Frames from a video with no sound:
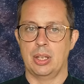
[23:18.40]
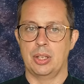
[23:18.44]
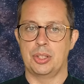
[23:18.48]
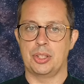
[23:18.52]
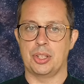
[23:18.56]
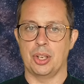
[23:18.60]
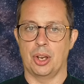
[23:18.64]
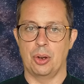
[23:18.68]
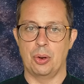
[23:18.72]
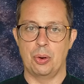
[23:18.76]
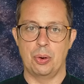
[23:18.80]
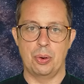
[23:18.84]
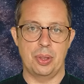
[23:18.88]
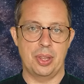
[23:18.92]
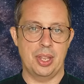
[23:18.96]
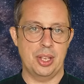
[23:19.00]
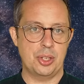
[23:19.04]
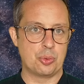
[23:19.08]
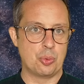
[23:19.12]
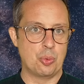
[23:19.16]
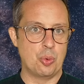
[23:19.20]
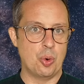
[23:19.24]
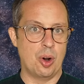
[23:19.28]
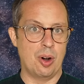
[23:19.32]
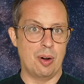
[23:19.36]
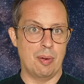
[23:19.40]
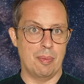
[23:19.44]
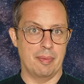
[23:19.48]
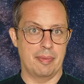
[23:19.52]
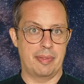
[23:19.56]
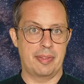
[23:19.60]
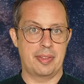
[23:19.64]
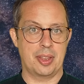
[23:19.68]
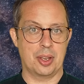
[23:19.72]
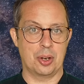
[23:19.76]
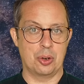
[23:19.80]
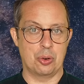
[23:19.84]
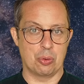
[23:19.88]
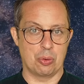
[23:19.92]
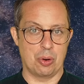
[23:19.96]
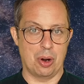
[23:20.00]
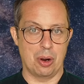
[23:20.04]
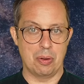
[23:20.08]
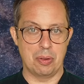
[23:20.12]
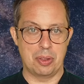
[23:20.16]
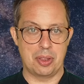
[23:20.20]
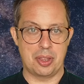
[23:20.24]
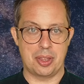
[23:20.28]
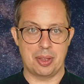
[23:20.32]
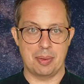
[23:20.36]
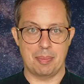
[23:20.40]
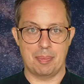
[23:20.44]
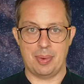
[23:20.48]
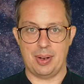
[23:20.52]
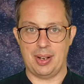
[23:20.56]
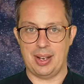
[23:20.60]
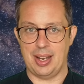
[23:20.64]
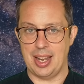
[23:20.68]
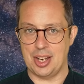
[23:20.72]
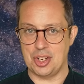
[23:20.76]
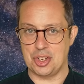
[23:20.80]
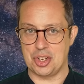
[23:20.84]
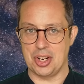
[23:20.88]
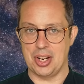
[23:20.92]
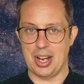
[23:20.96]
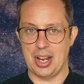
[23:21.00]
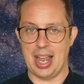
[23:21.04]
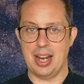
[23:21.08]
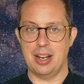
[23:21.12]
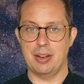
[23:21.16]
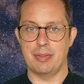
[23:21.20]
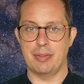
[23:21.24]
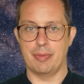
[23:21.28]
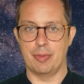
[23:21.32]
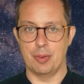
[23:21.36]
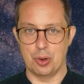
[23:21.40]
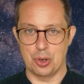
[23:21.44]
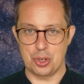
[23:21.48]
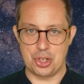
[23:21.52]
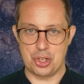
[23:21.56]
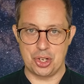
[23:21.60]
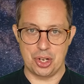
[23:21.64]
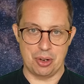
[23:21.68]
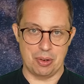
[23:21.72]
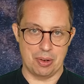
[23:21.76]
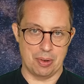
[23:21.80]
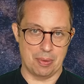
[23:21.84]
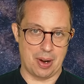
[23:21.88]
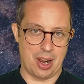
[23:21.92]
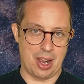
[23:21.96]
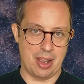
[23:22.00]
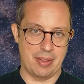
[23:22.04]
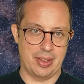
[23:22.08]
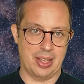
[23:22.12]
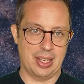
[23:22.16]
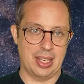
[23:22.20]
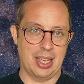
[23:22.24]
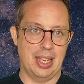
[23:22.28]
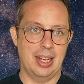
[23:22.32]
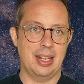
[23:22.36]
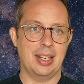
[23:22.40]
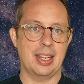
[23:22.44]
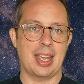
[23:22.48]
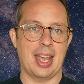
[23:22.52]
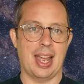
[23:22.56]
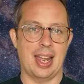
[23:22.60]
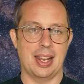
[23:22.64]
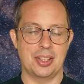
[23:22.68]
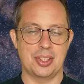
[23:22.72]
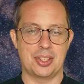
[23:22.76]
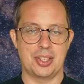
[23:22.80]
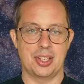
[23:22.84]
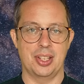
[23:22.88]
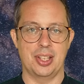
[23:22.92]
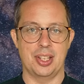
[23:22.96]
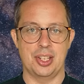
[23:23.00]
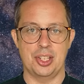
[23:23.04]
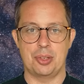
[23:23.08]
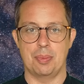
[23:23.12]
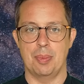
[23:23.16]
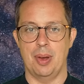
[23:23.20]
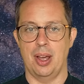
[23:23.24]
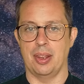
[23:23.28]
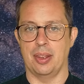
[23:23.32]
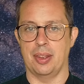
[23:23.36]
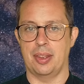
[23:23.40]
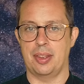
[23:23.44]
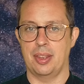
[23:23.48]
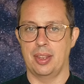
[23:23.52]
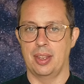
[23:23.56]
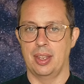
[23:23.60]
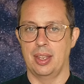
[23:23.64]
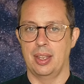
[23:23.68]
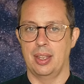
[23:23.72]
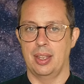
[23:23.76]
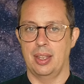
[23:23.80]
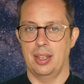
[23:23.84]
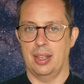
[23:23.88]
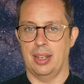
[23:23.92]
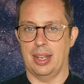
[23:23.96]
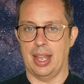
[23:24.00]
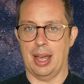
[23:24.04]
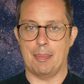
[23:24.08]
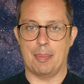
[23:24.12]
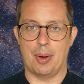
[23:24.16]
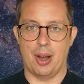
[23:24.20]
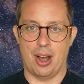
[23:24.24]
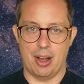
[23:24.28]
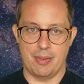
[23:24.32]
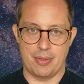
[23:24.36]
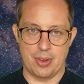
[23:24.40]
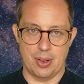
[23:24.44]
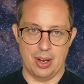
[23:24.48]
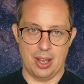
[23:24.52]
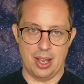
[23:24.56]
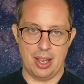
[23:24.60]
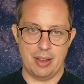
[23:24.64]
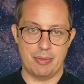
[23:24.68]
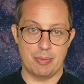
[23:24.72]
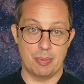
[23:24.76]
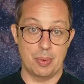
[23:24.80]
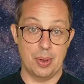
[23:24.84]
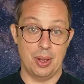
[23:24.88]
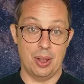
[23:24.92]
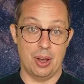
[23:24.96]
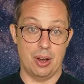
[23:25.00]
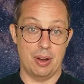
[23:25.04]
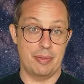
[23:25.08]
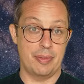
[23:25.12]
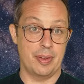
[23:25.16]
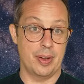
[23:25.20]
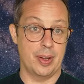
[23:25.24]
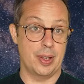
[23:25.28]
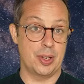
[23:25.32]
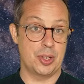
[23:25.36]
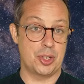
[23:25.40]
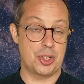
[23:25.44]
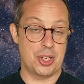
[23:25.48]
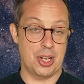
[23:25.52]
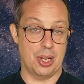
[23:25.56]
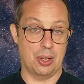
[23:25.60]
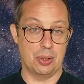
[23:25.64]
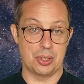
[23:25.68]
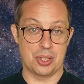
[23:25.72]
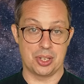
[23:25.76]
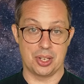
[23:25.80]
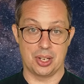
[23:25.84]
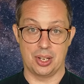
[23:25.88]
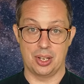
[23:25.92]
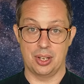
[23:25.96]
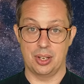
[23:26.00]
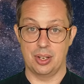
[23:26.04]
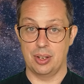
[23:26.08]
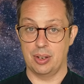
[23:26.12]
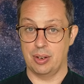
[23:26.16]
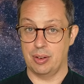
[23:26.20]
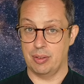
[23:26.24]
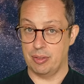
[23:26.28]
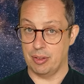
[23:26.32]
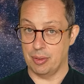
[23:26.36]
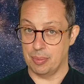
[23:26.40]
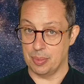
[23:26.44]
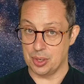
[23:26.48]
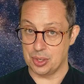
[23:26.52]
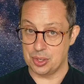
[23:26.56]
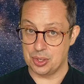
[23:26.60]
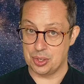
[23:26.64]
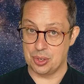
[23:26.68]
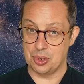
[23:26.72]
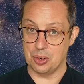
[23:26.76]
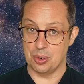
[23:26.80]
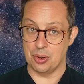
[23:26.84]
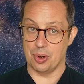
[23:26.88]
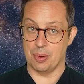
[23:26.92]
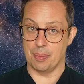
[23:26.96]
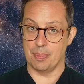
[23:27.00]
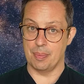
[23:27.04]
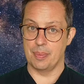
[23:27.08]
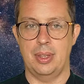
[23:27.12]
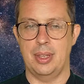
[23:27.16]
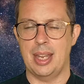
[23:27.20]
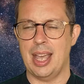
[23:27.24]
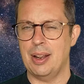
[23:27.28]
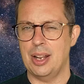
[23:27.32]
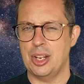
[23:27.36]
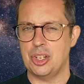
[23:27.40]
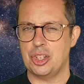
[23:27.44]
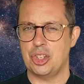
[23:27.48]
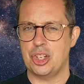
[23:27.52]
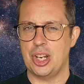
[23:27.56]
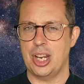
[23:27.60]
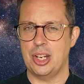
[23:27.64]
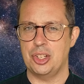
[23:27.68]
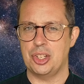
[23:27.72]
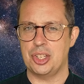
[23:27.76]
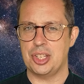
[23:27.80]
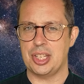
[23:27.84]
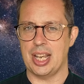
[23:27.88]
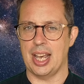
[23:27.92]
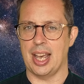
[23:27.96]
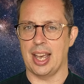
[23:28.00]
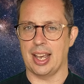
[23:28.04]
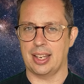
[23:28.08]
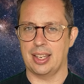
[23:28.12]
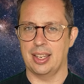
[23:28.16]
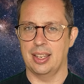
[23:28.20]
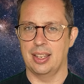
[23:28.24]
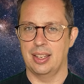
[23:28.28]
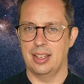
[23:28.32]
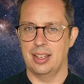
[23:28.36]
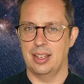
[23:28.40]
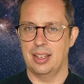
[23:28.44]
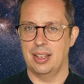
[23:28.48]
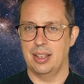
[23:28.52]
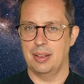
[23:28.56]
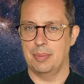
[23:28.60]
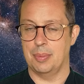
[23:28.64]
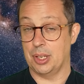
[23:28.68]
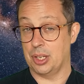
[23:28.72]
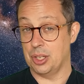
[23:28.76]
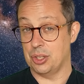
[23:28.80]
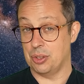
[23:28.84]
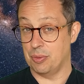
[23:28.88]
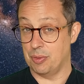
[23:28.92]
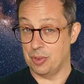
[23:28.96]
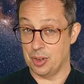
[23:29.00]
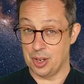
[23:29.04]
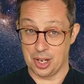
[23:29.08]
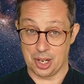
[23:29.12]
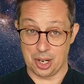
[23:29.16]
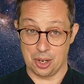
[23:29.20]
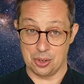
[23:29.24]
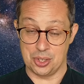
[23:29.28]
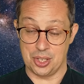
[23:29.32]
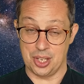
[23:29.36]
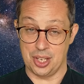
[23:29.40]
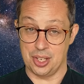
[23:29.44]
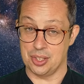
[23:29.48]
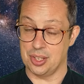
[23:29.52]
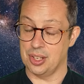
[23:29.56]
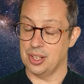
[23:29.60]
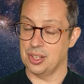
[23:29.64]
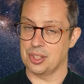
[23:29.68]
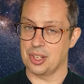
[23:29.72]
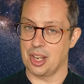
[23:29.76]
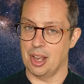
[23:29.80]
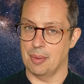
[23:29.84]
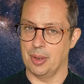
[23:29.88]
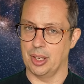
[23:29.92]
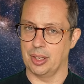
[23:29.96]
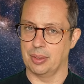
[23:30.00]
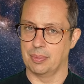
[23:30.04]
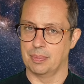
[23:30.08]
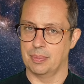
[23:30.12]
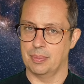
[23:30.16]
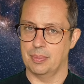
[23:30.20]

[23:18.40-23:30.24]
So there's warmth, growth, pleasure, and fortune arriving in Cancer this month. That part of your life will offer shelter from the storm. Now let's change tack, because Virgo season is coming.